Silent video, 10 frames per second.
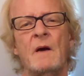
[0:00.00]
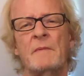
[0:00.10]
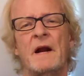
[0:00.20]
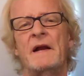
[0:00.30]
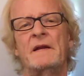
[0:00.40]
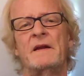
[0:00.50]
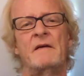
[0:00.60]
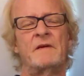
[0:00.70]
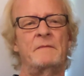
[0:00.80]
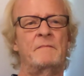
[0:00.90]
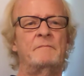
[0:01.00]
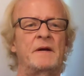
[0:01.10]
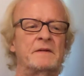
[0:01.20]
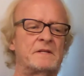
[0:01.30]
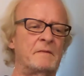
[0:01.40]
But I didn't have any
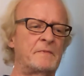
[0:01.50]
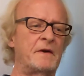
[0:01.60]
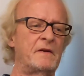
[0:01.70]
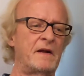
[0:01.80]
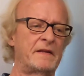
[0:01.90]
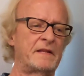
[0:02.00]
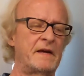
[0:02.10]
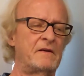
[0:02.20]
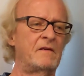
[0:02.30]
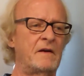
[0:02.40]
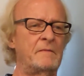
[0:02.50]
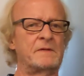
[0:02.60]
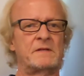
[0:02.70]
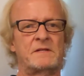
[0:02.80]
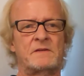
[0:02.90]
bits up there like that. All I had
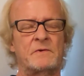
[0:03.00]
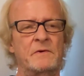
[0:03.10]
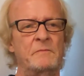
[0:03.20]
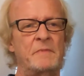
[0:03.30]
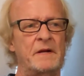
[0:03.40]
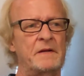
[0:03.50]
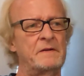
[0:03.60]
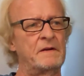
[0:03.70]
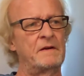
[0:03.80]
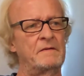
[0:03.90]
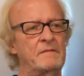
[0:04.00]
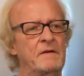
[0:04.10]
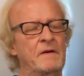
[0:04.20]
was a screw bit, and